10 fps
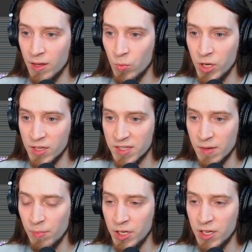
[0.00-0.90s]
We can
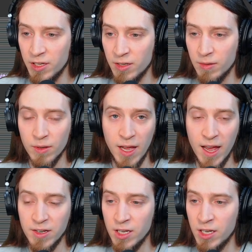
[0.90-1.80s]
simply
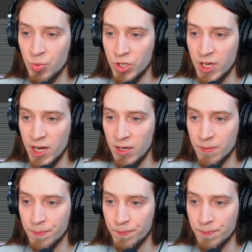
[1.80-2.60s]
add input gain,